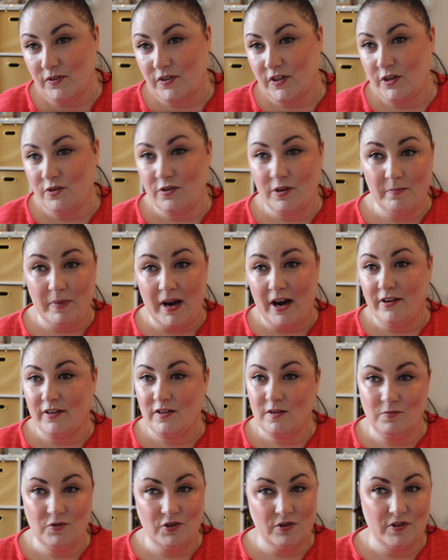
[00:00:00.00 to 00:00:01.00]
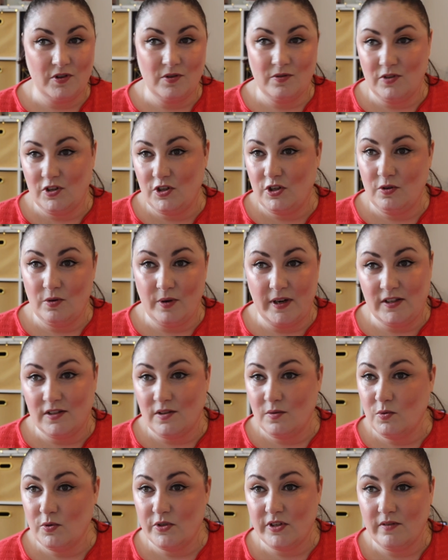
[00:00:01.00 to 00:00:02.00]
So you're comparing them during the two queens of
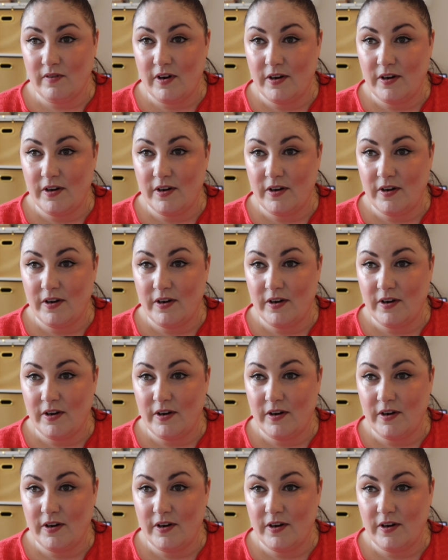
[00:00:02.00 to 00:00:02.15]
the Wars of the